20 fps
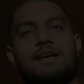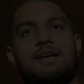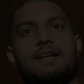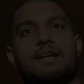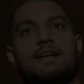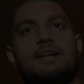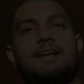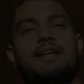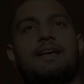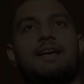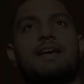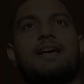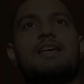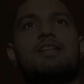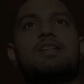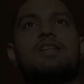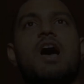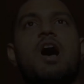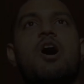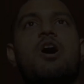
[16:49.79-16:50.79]
Right
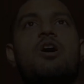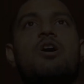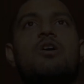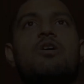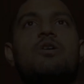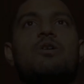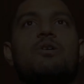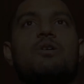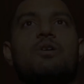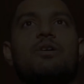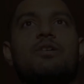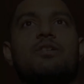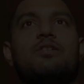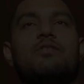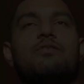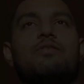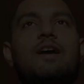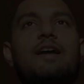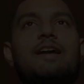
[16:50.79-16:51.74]
now, if